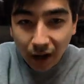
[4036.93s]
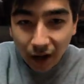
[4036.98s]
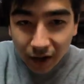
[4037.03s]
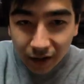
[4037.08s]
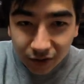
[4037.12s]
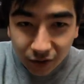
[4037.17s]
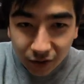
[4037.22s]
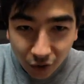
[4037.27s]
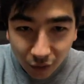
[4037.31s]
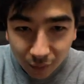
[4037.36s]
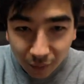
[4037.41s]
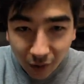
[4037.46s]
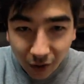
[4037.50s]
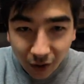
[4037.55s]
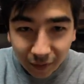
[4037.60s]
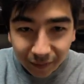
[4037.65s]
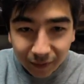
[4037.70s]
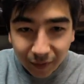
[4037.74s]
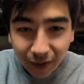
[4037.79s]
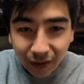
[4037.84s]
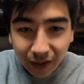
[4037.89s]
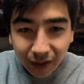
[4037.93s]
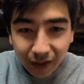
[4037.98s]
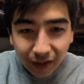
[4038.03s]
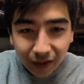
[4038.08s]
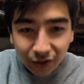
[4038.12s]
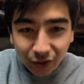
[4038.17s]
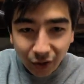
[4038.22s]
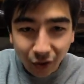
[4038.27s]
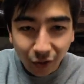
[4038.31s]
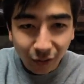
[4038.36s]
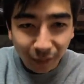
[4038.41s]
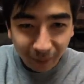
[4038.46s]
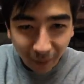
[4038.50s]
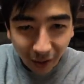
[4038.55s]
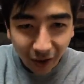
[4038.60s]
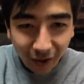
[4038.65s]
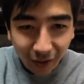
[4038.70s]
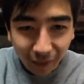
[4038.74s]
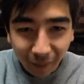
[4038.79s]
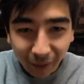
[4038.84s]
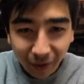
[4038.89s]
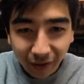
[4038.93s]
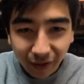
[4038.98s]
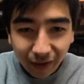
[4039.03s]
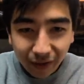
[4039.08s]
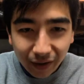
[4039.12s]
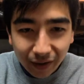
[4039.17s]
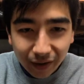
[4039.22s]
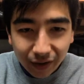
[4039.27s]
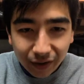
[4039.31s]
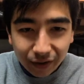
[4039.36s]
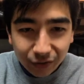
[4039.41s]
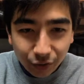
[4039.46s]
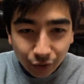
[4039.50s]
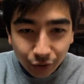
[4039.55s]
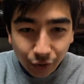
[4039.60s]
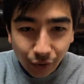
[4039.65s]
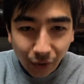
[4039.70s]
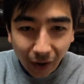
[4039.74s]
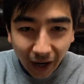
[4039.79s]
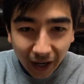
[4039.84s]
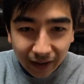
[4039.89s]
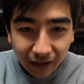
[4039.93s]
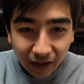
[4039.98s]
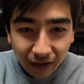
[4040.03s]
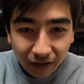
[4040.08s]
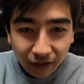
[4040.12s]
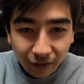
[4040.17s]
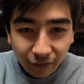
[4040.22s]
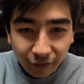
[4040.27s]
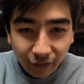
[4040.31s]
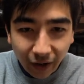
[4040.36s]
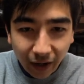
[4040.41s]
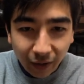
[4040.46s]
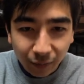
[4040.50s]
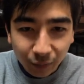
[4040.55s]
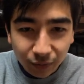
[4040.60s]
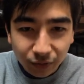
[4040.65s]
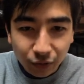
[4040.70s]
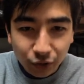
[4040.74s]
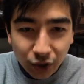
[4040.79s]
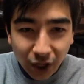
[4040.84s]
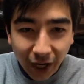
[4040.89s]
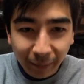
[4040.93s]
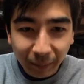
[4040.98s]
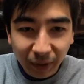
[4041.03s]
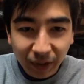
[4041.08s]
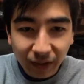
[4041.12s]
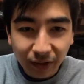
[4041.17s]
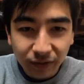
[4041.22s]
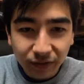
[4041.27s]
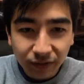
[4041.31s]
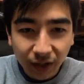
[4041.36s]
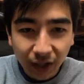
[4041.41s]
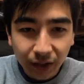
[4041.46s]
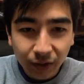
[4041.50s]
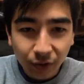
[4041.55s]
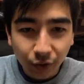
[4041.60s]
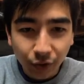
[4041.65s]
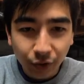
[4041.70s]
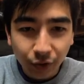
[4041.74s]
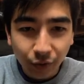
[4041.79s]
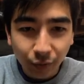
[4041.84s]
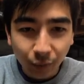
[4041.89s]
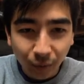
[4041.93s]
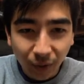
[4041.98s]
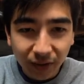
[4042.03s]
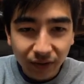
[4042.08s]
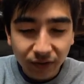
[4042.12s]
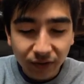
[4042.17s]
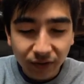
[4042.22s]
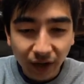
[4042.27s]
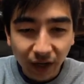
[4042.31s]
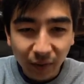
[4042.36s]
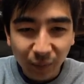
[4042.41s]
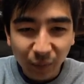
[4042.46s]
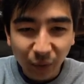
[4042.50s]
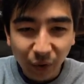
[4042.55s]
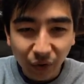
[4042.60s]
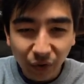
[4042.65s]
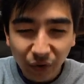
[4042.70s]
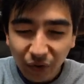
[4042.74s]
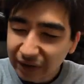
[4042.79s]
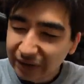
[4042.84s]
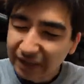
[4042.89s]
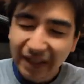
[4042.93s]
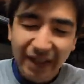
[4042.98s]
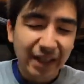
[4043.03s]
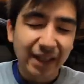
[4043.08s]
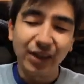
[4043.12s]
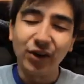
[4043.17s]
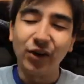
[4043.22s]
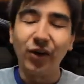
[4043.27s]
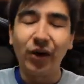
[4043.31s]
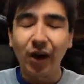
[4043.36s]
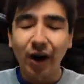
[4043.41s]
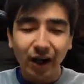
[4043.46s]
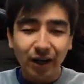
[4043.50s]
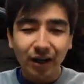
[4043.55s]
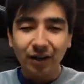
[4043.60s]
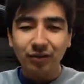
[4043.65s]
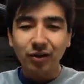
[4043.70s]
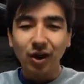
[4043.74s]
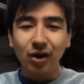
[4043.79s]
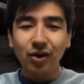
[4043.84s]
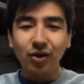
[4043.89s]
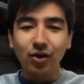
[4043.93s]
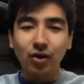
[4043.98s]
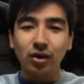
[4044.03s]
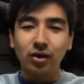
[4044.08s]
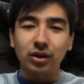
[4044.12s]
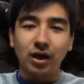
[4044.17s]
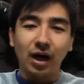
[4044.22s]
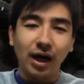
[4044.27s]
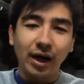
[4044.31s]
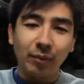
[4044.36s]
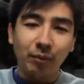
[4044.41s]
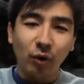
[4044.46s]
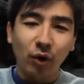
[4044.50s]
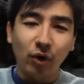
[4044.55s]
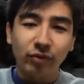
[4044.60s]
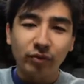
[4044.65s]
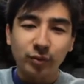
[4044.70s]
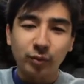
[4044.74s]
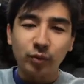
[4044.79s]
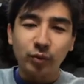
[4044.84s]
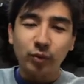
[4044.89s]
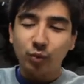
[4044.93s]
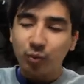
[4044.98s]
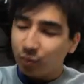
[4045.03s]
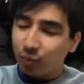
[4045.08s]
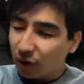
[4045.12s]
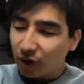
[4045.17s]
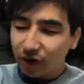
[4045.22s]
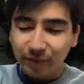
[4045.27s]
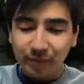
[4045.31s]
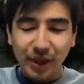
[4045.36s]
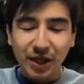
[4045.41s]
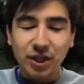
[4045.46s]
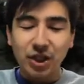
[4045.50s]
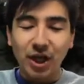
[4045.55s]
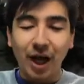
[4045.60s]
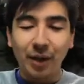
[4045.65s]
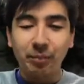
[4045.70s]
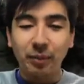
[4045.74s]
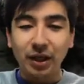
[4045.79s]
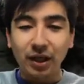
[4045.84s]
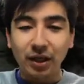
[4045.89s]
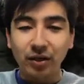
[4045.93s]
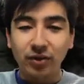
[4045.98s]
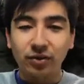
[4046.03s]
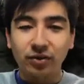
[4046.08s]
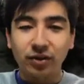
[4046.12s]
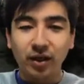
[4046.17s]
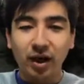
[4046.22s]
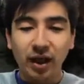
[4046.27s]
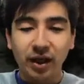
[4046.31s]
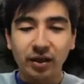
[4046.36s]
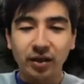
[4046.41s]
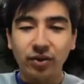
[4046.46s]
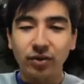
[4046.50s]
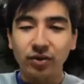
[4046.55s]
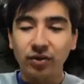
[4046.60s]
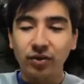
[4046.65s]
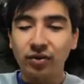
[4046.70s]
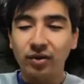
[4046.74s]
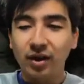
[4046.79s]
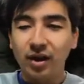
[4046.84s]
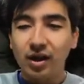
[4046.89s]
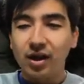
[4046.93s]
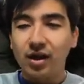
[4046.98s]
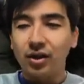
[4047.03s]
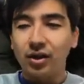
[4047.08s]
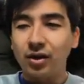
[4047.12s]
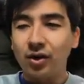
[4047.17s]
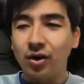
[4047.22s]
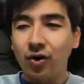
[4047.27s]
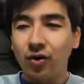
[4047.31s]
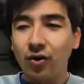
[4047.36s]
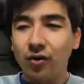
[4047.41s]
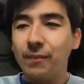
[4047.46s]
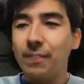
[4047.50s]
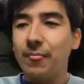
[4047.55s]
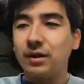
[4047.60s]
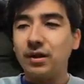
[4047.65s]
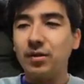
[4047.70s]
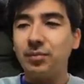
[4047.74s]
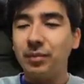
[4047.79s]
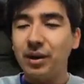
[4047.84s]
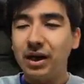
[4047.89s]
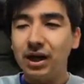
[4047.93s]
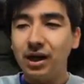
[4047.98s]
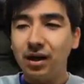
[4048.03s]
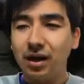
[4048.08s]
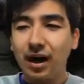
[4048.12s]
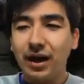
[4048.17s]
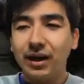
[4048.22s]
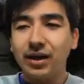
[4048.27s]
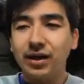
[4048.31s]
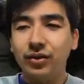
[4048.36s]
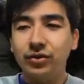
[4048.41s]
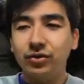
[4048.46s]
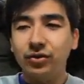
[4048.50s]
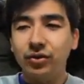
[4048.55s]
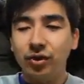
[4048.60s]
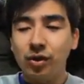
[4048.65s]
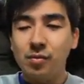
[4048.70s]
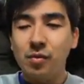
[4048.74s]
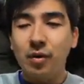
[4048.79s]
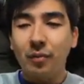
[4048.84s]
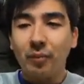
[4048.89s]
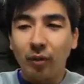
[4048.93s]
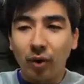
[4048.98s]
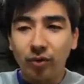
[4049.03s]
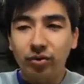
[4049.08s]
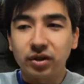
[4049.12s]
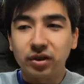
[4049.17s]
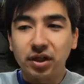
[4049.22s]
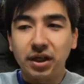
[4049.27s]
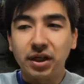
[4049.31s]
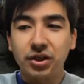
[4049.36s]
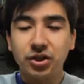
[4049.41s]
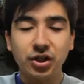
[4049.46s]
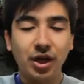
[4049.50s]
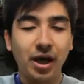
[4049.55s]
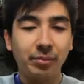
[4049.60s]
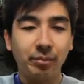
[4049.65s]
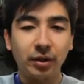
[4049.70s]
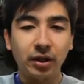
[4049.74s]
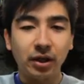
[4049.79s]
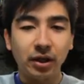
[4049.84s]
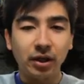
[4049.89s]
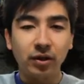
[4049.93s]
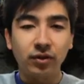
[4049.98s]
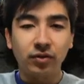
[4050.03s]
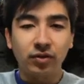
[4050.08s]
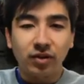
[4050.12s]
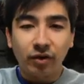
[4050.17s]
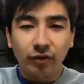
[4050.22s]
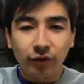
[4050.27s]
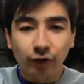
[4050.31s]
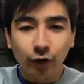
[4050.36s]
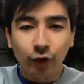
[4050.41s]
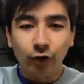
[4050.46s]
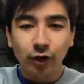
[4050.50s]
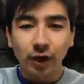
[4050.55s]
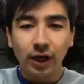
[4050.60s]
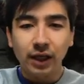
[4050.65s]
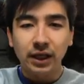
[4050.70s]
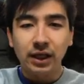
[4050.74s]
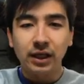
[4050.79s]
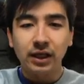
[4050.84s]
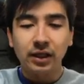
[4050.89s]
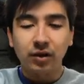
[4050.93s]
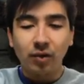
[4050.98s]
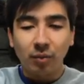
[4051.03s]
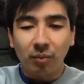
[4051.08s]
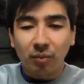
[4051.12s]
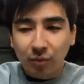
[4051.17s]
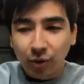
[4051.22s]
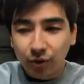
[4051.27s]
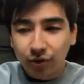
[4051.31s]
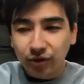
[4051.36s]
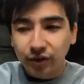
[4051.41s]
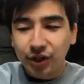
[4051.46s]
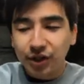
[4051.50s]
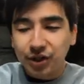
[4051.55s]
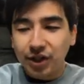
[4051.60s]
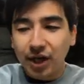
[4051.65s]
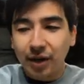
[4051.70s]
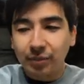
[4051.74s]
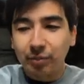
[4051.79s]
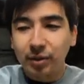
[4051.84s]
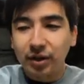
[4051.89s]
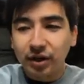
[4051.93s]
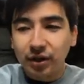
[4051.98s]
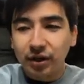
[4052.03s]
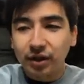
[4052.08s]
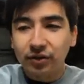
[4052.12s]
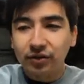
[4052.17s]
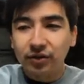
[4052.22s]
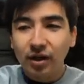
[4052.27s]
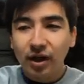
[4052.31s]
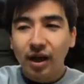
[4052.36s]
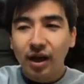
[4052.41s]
Yo, mom. Do you identify with your Japanese side or your white side more? You know, I'm not gonna lie, more of my Japanese side, because, you know, the media I consume, mostly in Japanese, the food I eat, mostly Japanese,